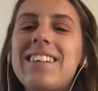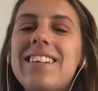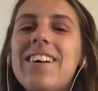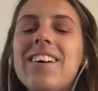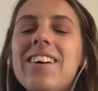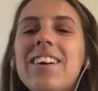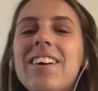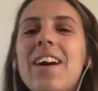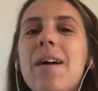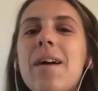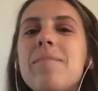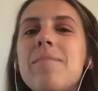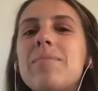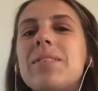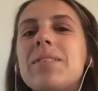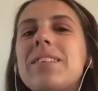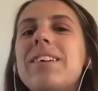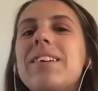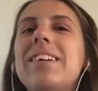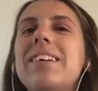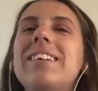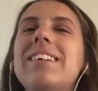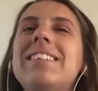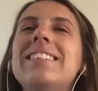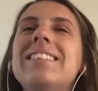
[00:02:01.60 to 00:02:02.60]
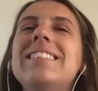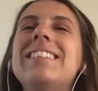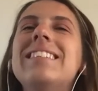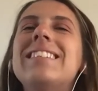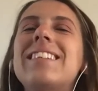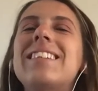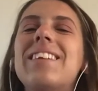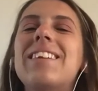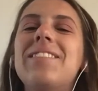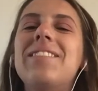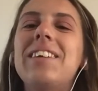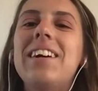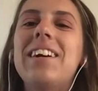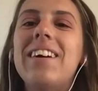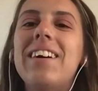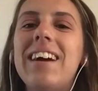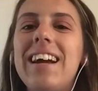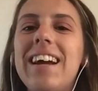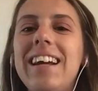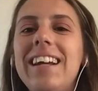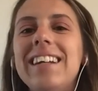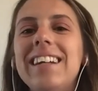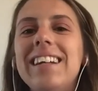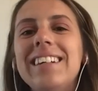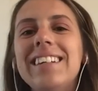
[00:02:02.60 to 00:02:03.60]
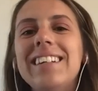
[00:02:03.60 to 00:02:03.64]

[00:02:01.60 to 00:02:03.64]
all your episodes. It's going to be great.